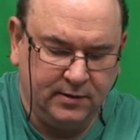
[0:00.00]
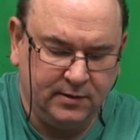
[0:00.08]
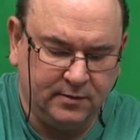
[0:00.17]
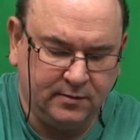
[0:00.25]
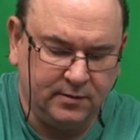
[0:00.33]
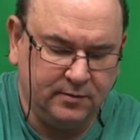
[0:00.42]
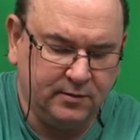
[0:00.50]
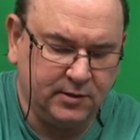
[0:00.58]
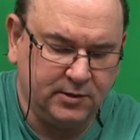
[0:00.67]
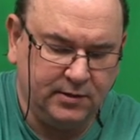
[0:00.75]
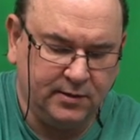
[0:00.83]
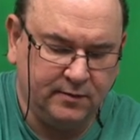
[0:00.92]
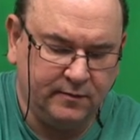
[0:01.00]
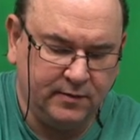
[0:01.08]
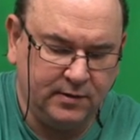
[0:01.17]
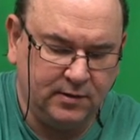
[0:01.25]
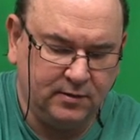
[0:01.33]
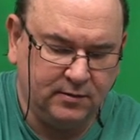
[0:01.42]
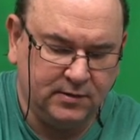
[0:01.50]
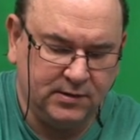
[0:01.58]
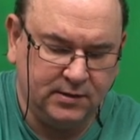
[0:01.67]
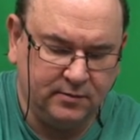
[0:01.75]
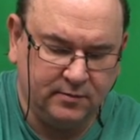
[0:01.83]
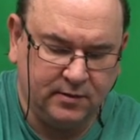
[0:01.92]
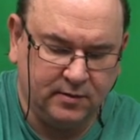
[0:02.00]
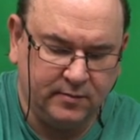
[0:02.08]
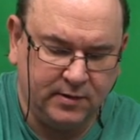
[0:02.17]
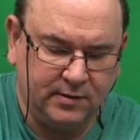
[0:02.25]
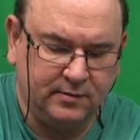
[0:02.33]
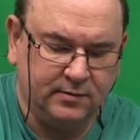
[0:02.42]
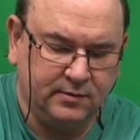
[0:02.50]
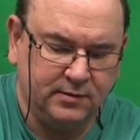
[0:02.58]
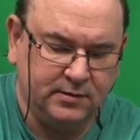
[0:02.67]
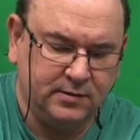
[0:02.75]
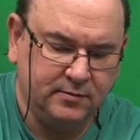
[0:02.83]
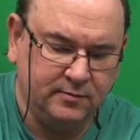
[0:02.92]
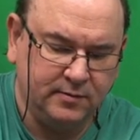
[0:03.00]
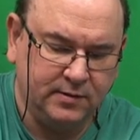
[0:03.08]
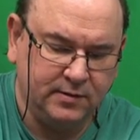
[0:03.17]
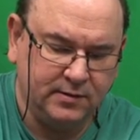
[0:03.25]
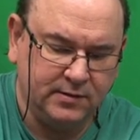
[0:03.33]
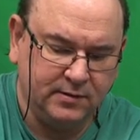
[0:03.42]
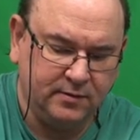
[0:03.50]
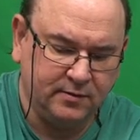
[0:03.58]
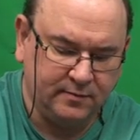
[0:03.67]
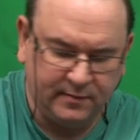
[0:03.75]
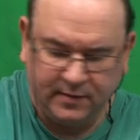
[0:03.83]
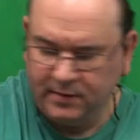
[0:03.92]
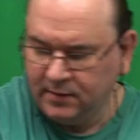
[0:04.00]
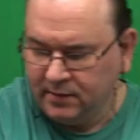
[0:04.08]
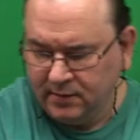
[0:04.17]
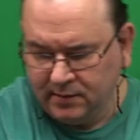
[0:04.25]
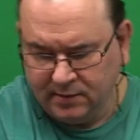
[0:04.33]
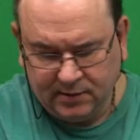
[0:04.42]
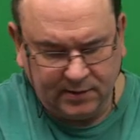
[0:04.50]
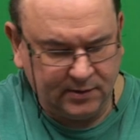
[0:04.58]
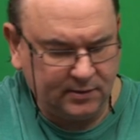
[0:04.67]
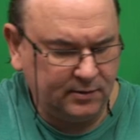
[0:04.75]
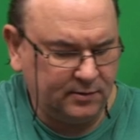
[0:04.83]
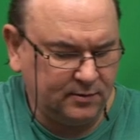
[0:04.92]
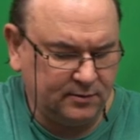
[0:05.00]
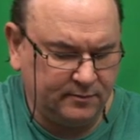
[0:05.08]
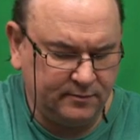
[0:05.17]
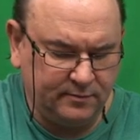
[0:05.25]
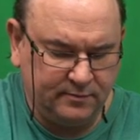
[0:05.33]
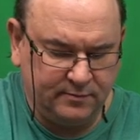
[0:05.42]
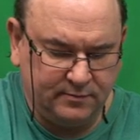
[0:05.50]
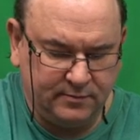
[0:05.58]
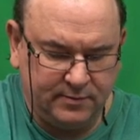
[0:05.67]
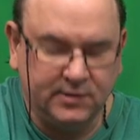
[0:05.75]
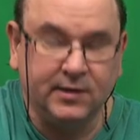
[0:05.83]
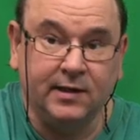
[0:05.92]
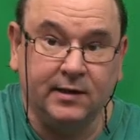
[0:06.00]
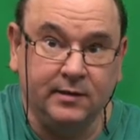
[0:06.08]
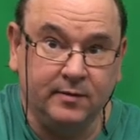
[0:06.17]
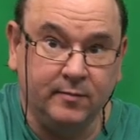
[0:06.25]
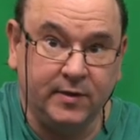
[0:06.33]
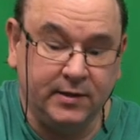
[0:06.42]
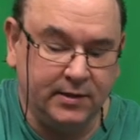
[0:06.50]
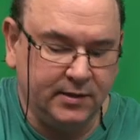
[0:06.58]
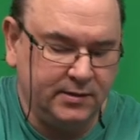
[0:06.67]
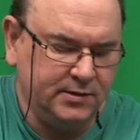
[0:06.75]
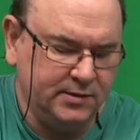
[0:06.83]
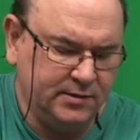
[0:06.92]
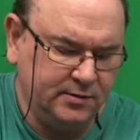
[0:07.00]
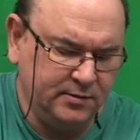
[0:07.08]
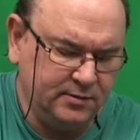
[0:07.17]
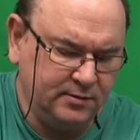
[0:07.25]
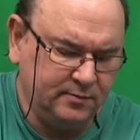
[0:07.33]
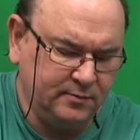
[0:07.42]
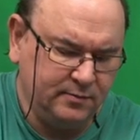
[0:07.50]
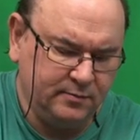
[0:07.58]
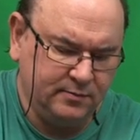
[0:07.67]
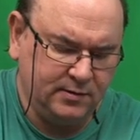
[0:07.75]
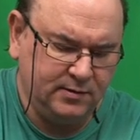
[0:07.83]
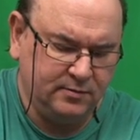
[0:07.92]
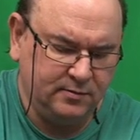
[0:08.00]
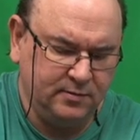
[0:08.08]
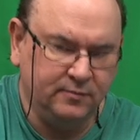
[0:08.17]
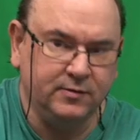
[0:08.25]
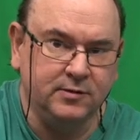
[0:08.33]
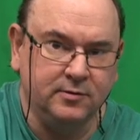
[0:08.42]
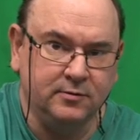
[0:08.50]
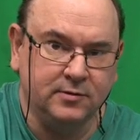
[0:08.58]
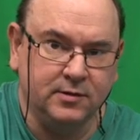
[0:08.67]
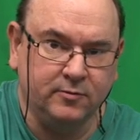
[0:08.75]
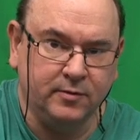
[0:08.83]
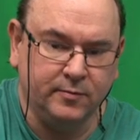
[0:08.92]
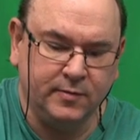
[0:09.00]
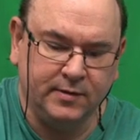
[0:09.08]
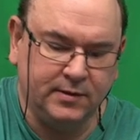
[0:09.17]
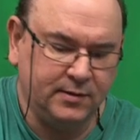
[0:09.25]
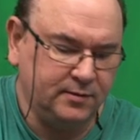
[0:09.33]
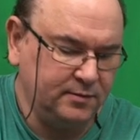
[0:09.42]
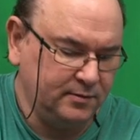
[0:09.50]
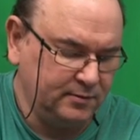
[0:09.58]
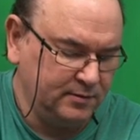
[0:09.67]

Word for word: and then you actually have the signal coming into this this here and um, sadly in many cases the if it's used equipment then